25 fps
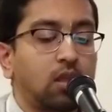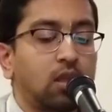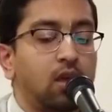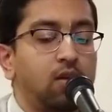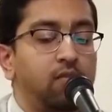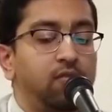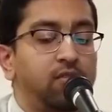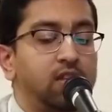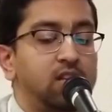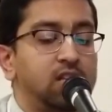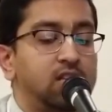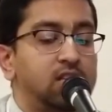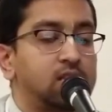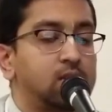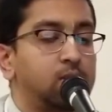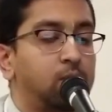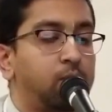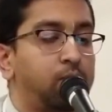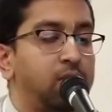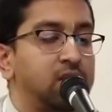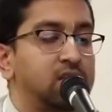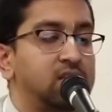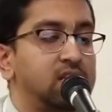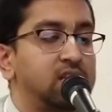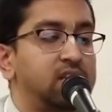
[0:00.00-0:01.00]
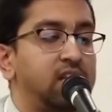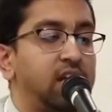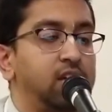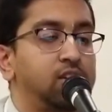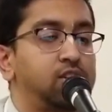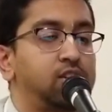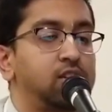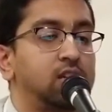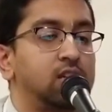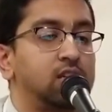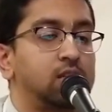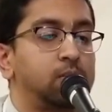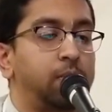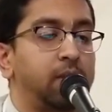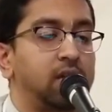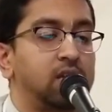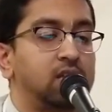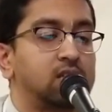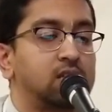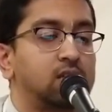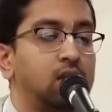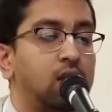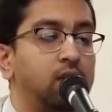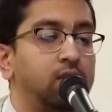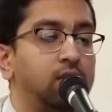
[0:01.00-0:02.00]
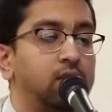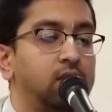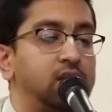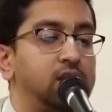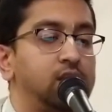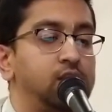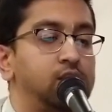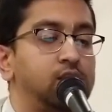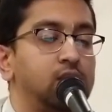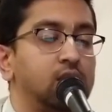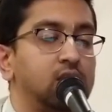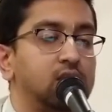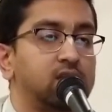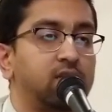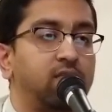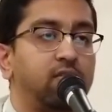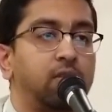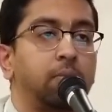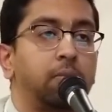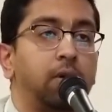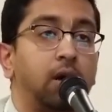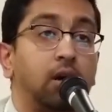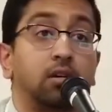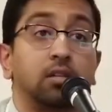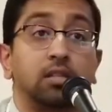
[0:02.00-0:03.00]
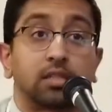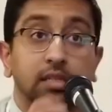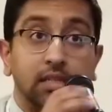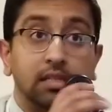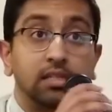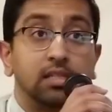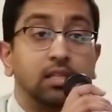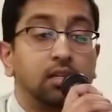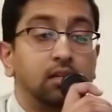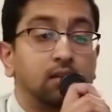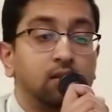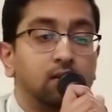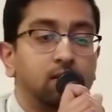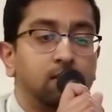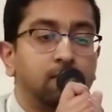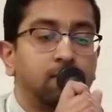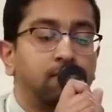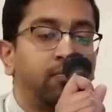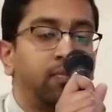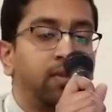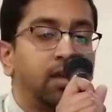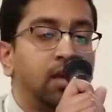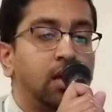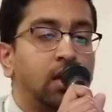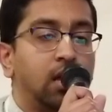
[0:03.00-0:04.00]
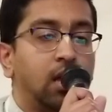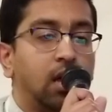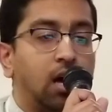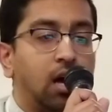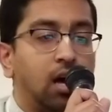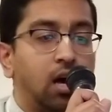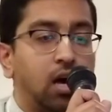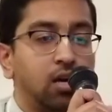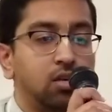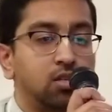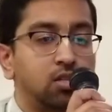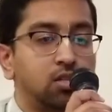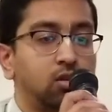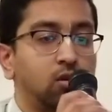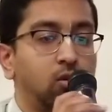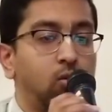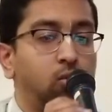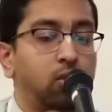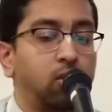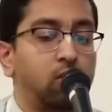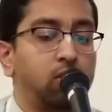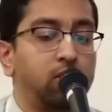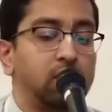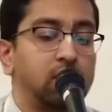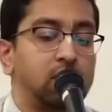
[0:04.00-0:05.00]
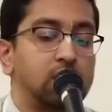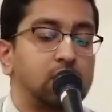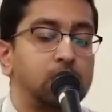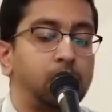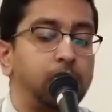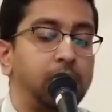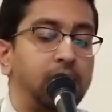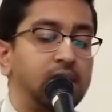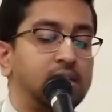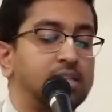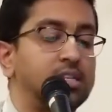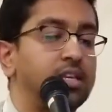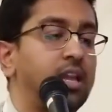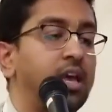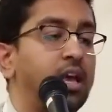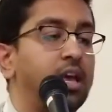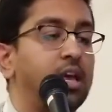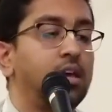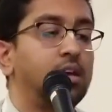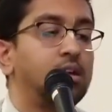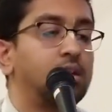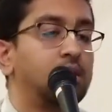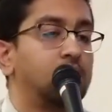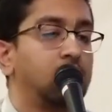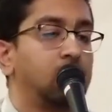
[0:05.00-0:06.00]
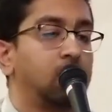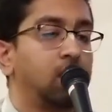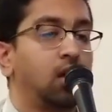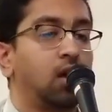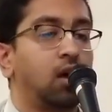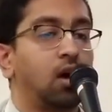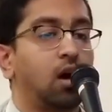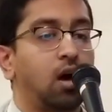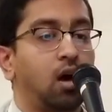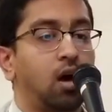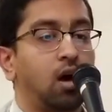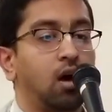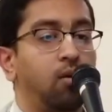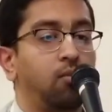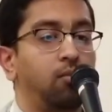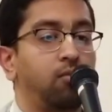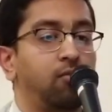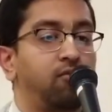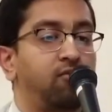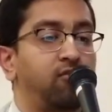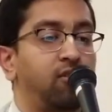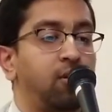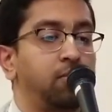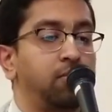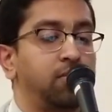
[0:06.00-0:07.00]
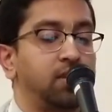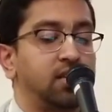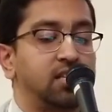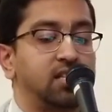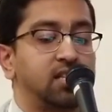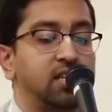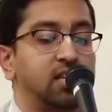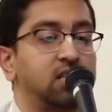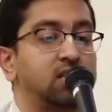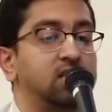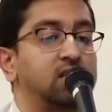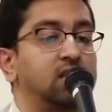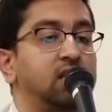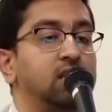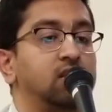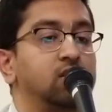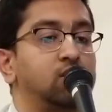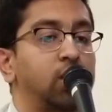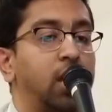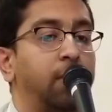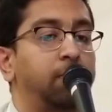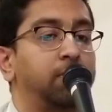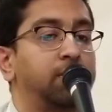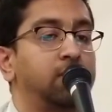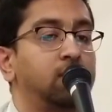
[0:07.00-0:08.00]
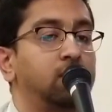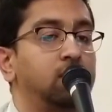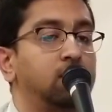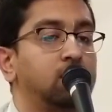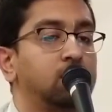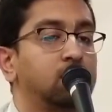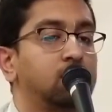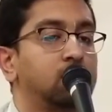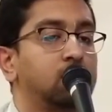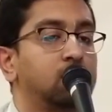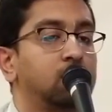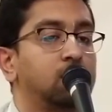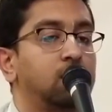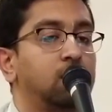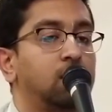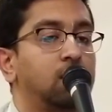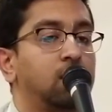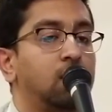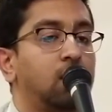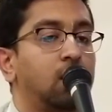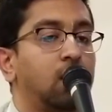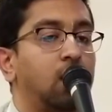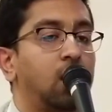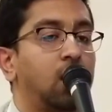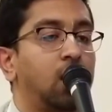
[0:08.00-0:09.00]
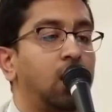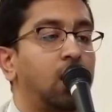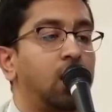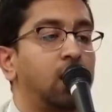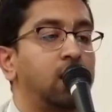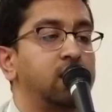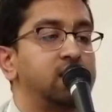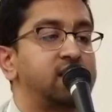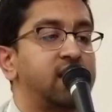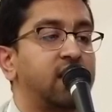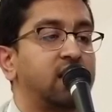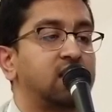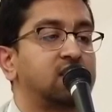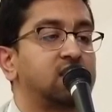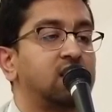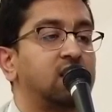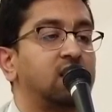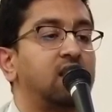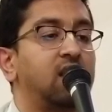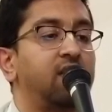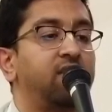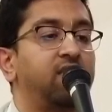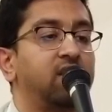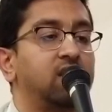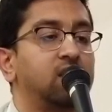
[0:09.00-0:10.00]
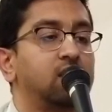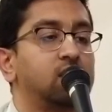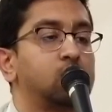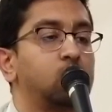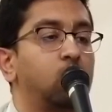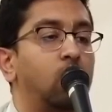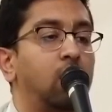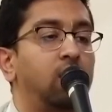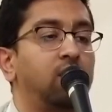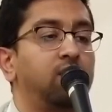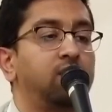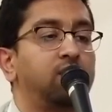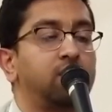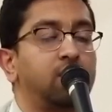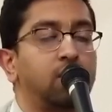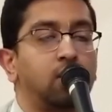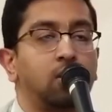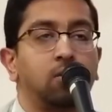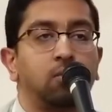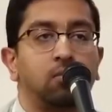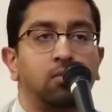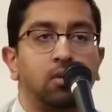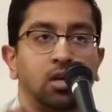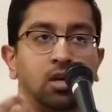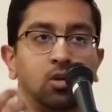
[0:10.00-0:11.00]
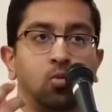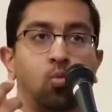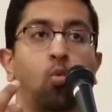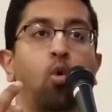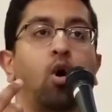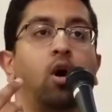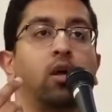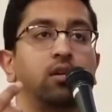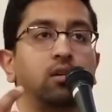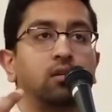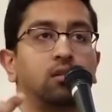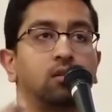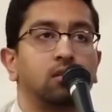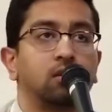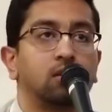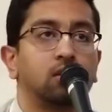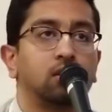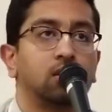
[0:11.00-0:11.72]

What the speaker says: this presentation is based on the teachings of the Bhagavad Gita. So we're going to speak today from the 16th chapter, texts 11 and 12. They're in one